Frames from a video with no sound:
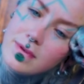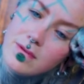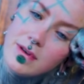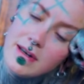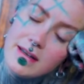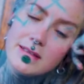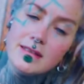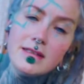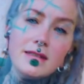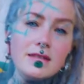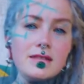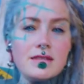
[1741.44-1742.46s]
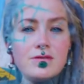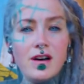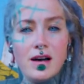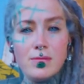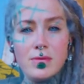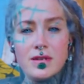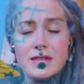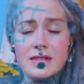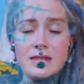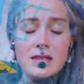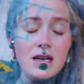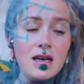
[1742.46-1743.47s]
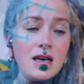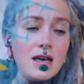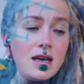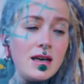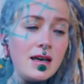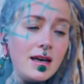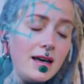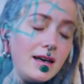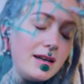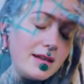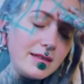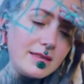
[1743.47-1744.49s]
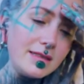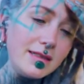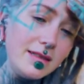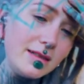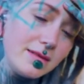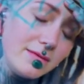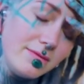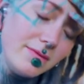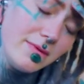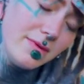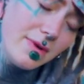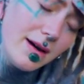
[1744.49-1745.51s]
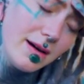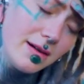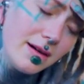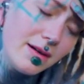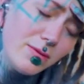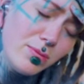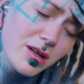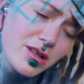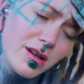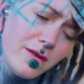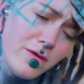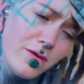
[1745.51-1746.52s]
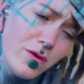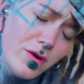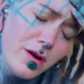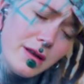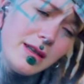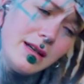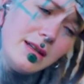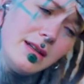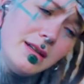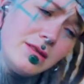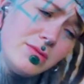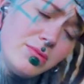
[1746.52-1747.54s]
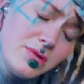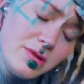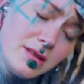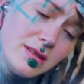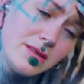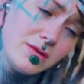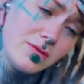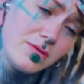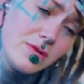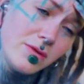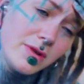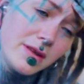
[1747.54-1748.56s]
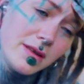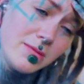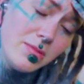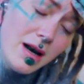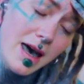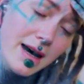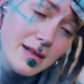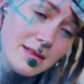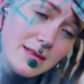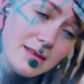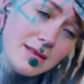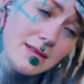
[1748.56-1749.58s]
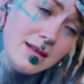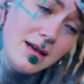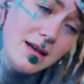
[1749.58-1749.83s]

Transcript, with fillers: when I see these farmers and I see how much effort they need to put into growing the plants,